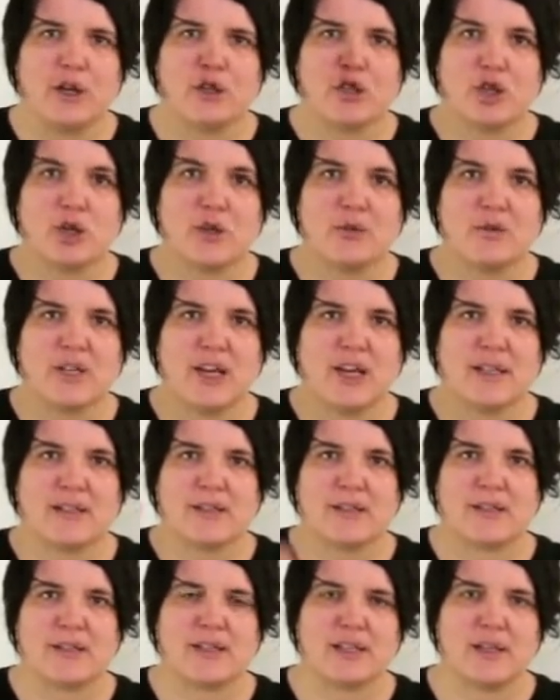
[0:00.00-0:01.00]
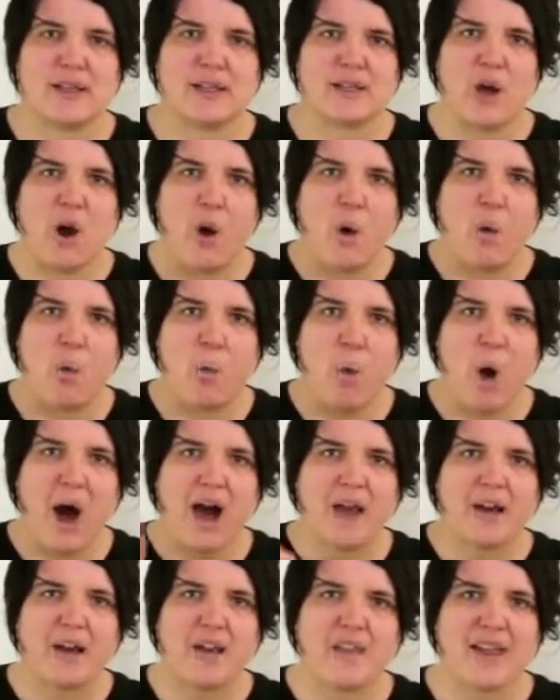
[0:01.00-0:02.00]
2 sentences,
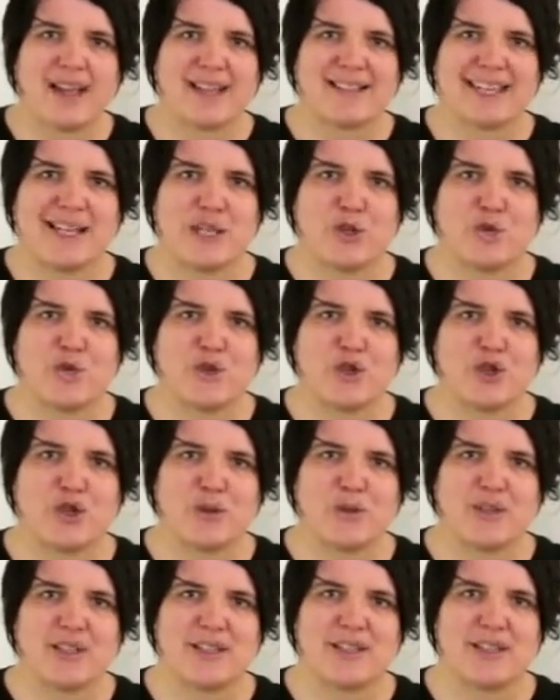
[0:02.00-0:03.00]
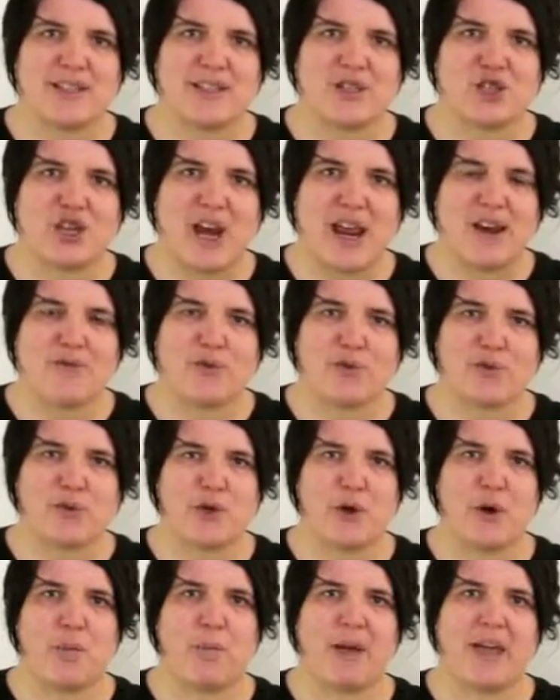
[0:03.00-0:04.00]
one that introduces the general
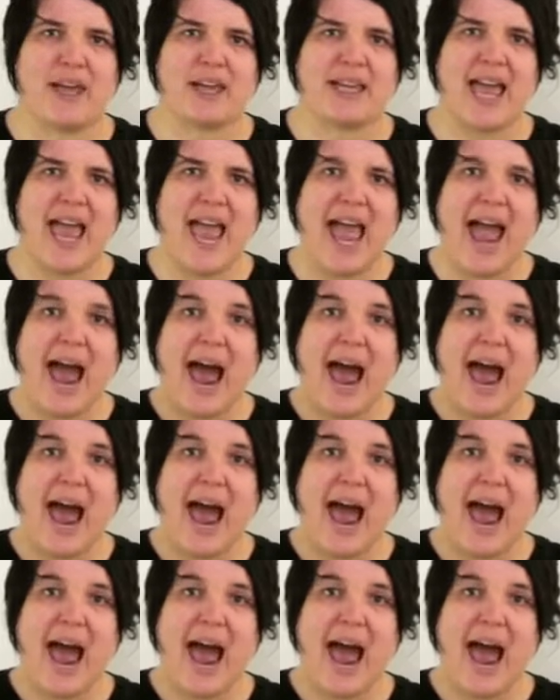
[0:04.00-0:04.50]
topic